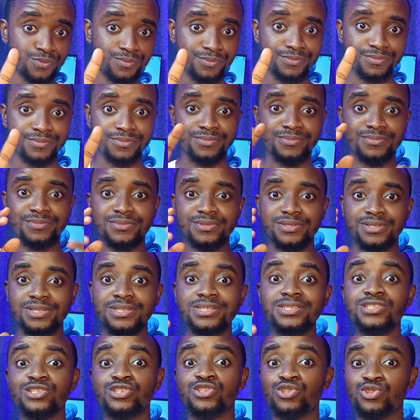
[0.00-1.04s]
2,
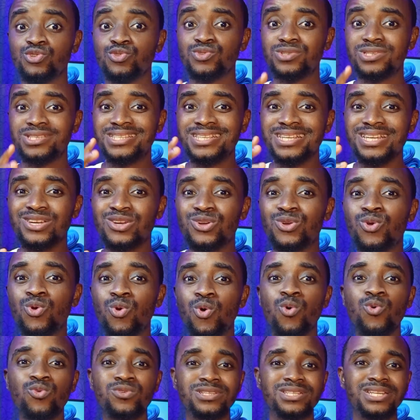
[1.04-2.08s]
use
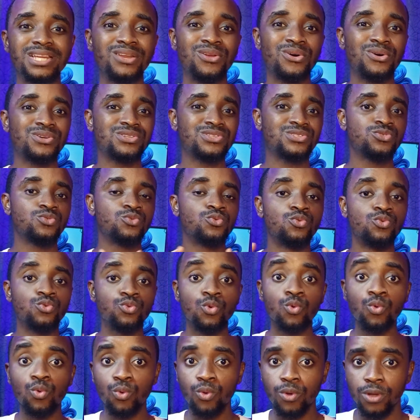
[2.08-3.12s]
the
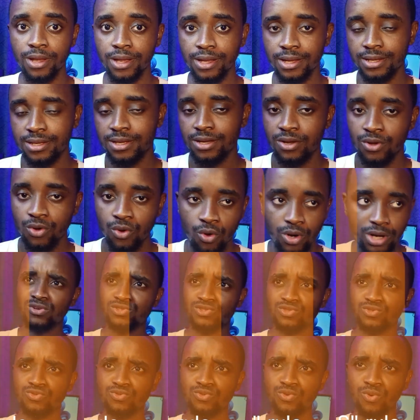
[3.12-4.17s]
Goldilocks rule. The
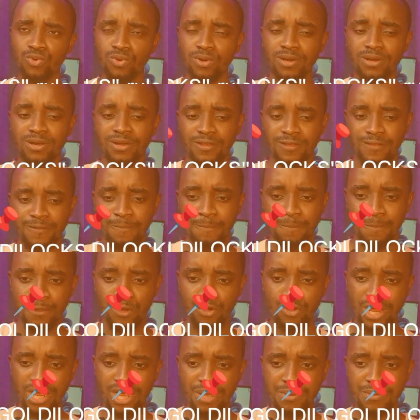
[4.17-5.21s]
Goldilocks rule,
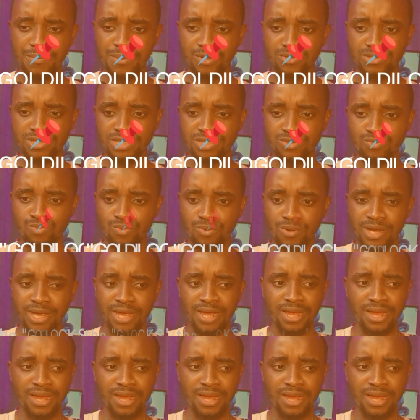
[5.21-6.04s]
I came about it